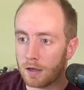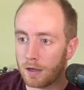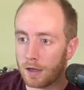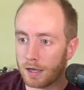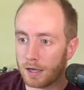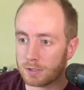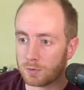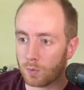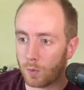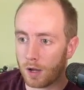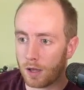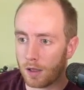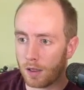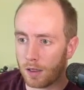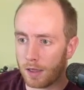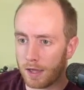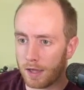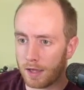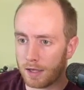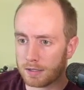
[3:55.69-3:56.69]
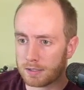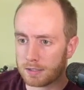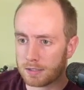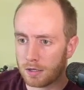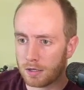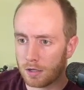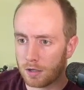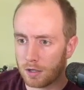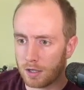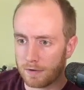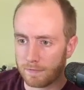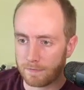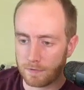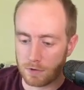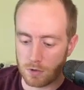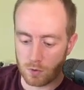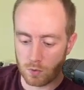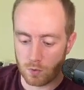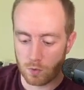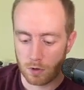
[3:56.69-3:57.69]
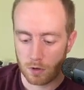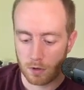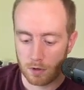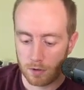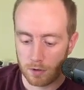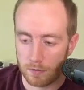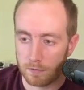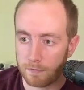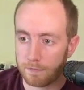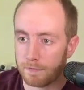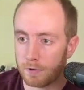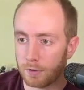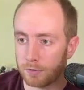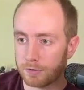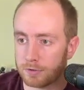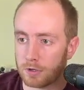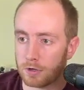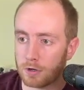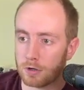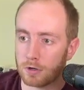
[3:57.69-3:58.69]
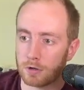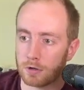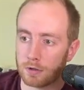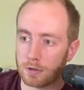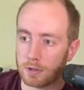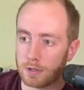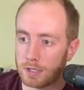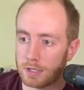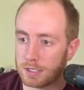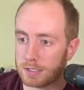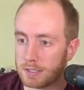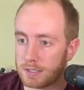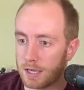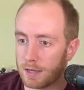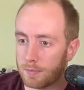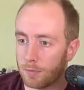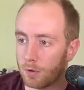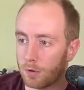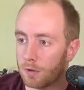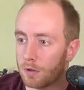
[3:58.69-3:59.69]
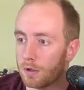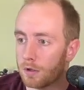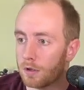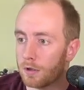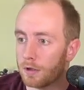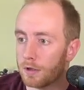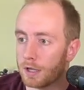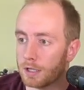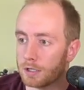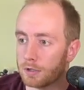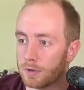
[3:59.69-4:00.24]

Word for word: as well as if you filter this table and you